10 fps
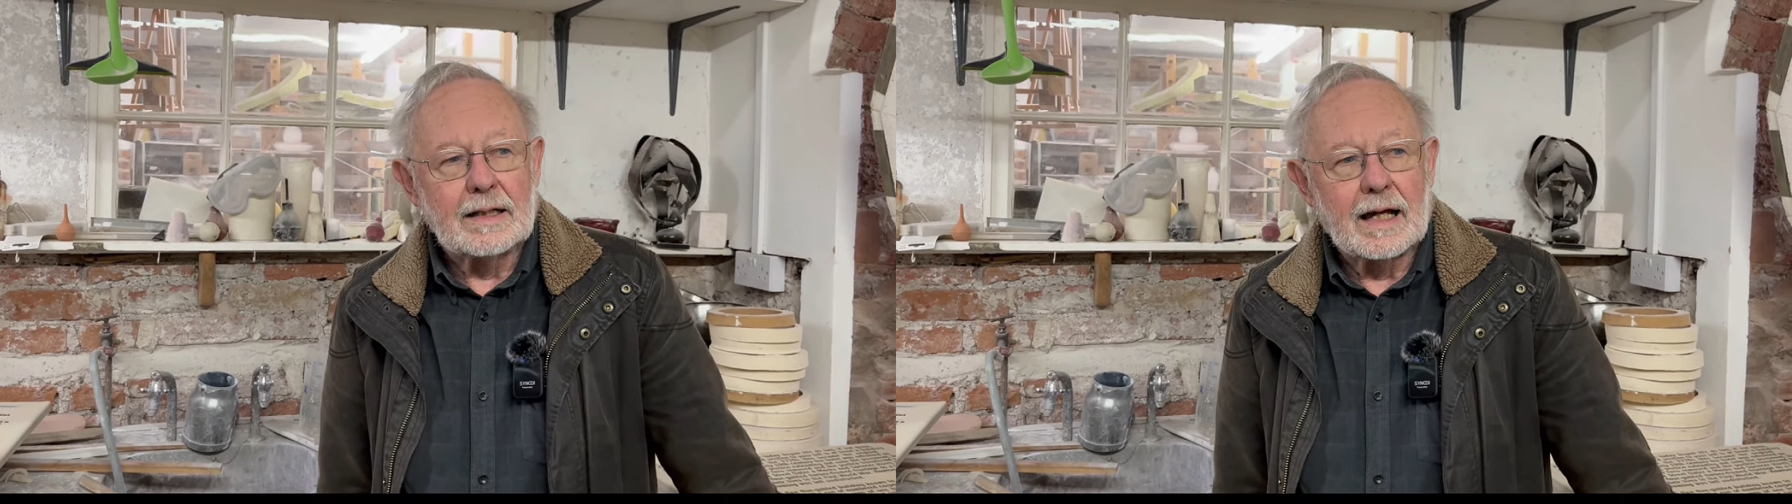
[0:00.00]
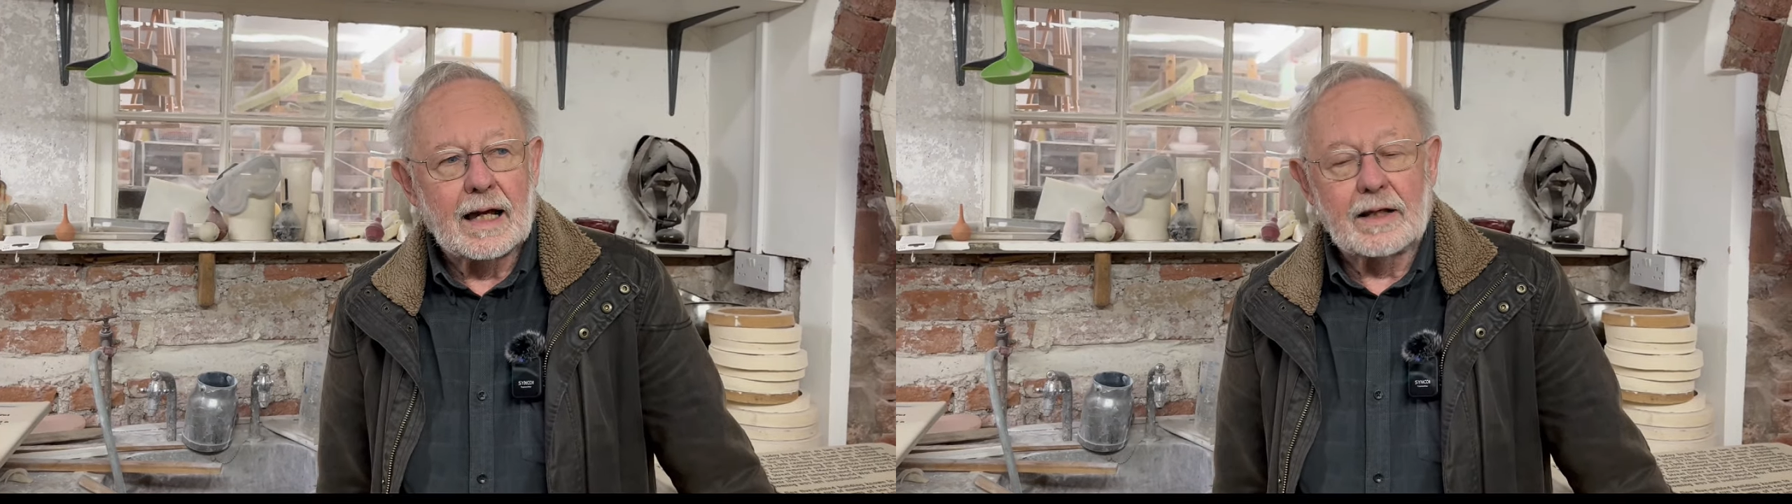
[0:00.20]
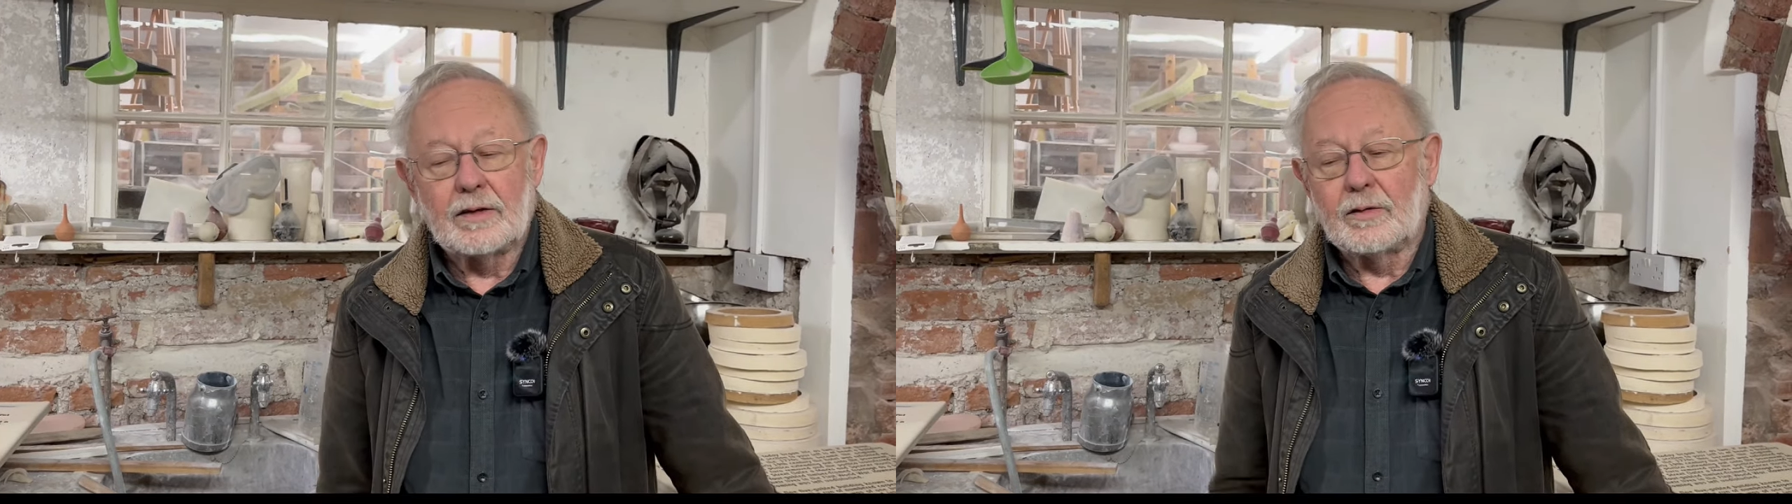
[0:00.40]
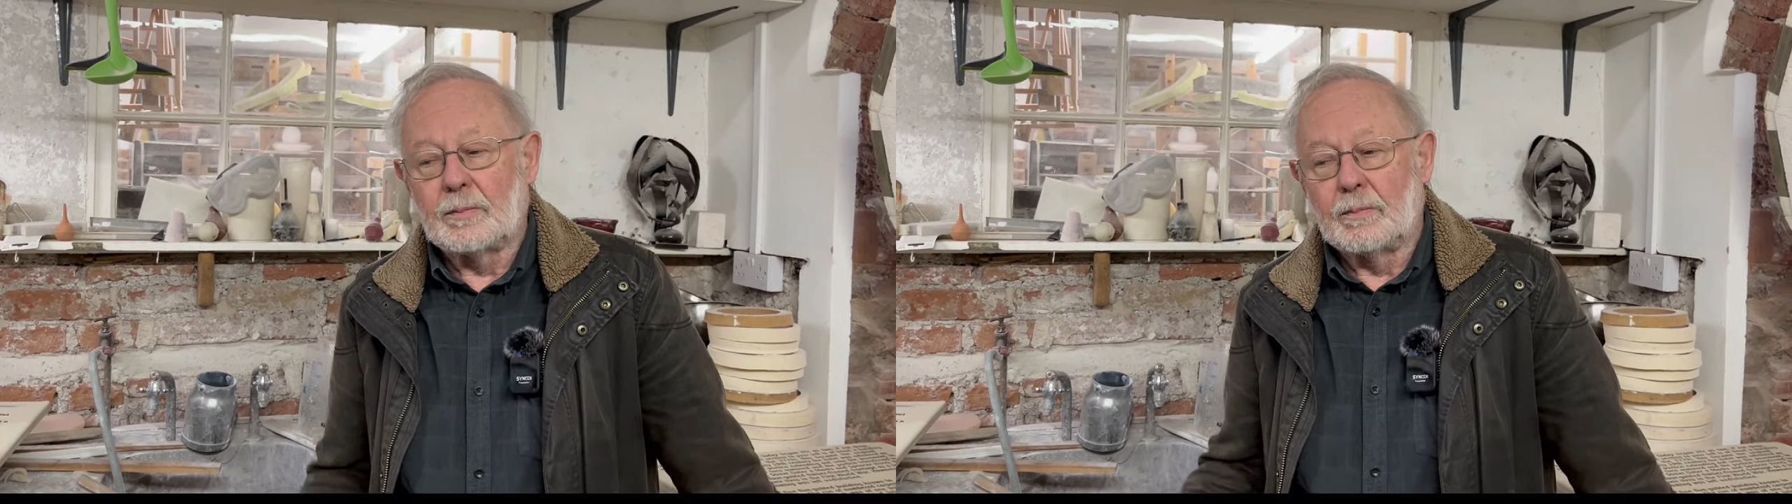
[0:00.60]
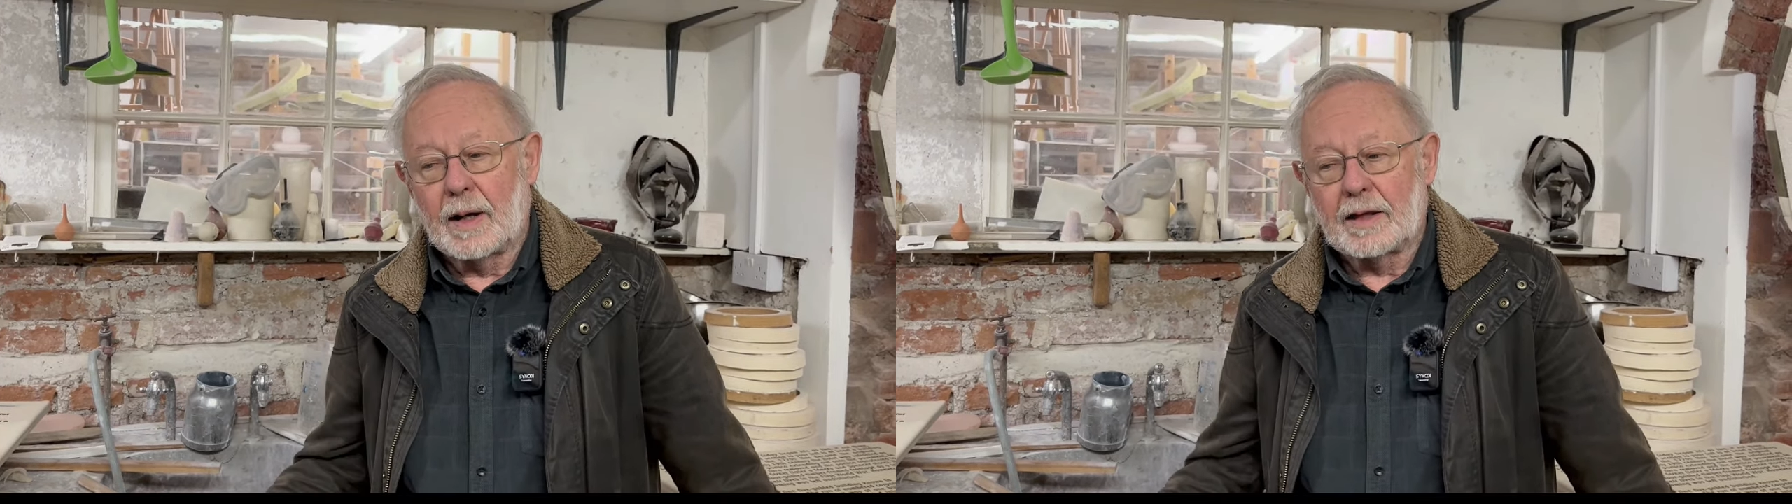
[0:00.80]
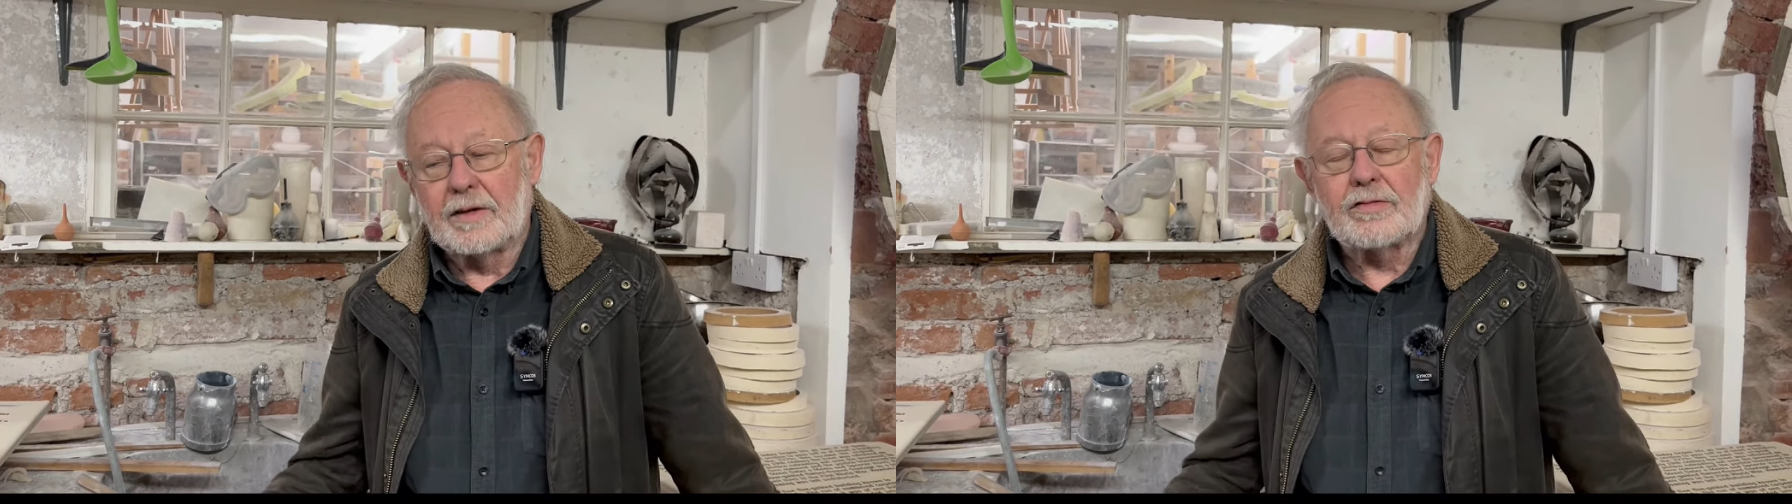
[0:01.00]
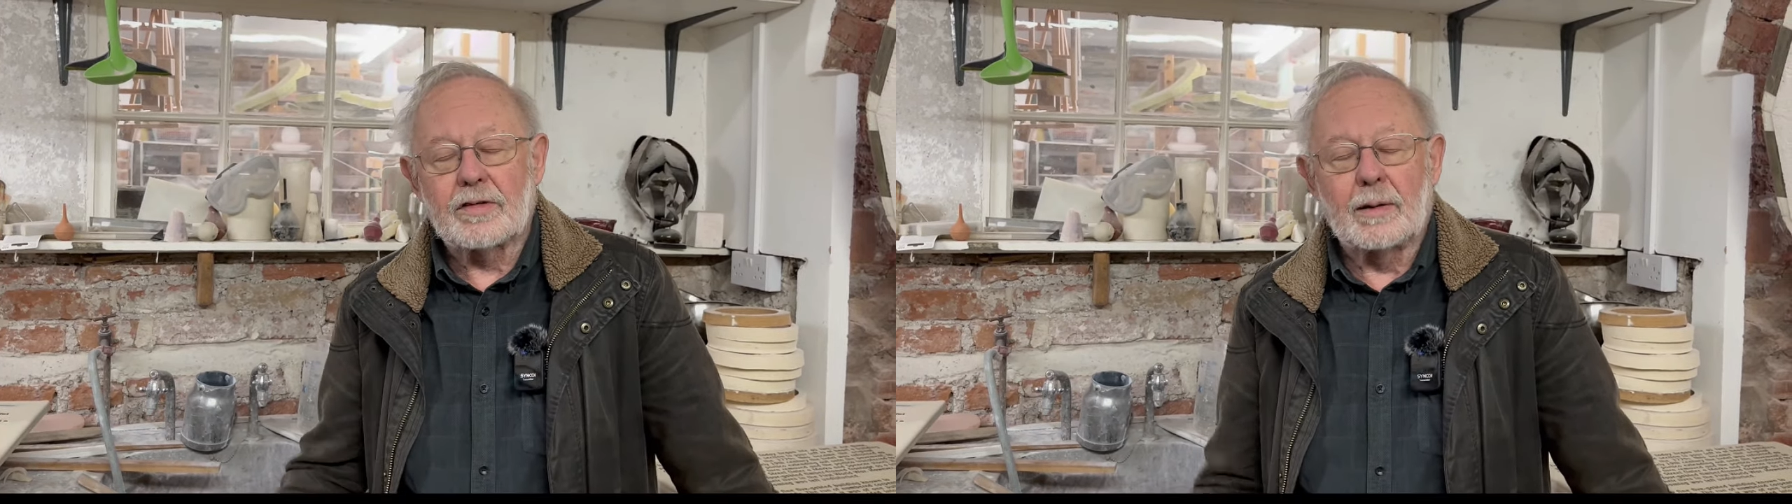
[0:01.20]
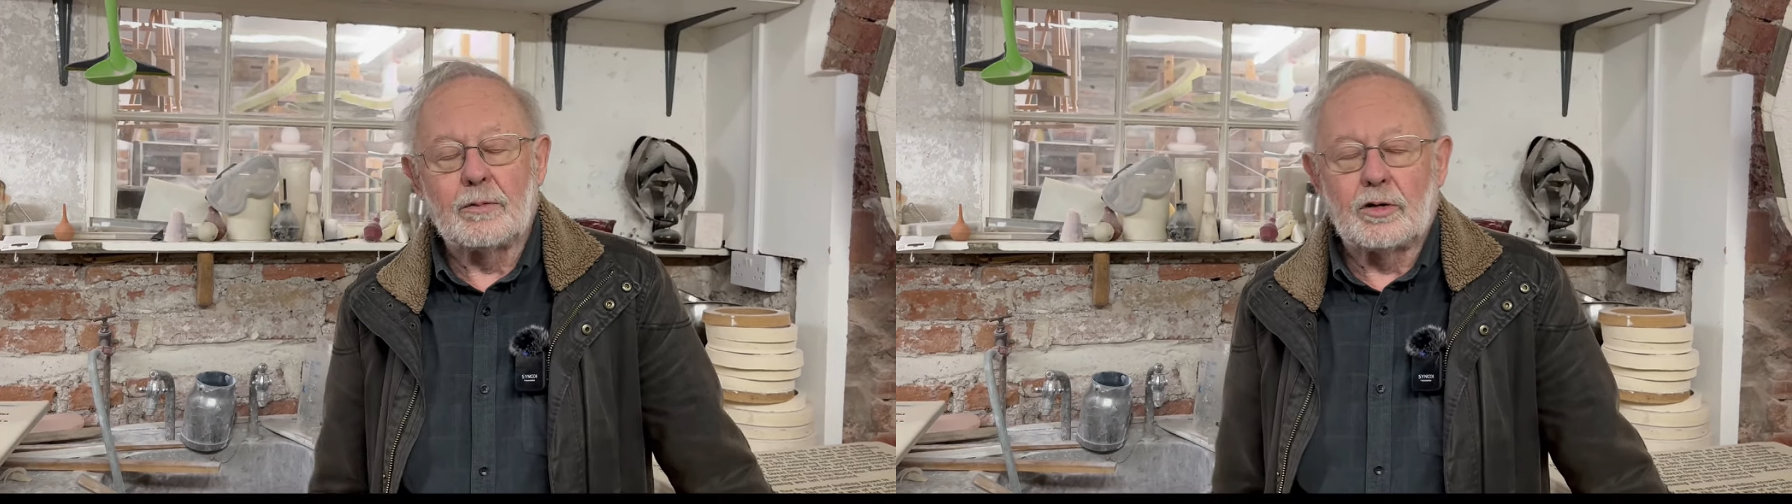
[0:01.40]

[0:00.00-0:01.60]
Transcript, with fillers: and by this time,